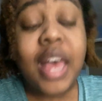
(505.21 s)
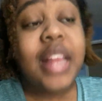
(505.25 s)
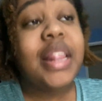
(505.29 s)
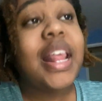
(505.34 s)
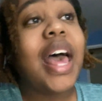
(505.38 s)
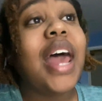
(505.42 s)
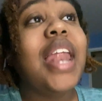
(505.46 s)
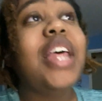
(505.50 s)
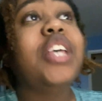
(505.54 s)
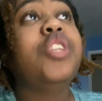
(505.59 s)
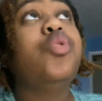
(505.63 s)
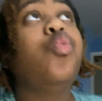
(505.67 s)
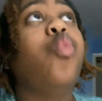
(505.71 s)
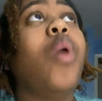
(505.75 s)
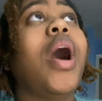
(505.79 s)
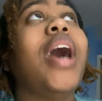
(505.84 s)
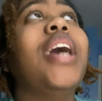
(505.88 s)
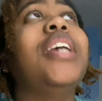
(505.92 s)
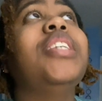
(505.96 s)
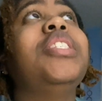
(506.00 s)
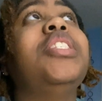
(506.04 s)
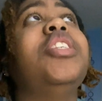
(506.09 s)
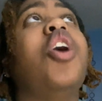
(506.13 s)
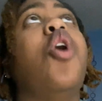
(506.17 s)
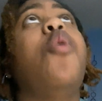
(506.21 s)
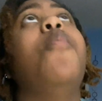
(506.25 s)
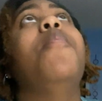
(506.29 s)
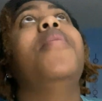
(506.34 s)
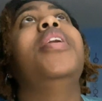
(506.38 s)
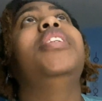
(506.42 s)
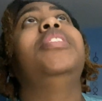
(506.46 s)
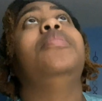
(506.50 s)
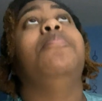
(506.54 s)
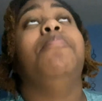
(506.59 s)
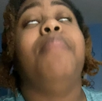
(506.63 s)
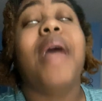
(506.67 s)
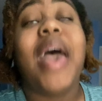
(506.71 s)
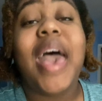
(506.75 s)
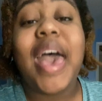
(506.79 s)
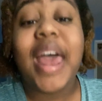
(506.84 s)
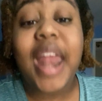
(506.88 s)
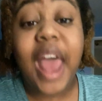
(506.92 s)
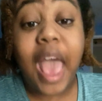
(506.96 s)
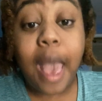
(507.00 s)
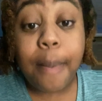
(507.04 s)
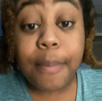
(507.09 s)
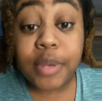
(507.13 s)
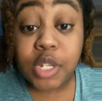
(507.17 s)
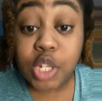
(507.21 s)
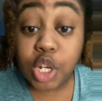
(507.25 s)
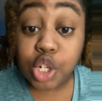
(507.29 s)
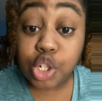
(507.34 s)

That is why so much bad happens,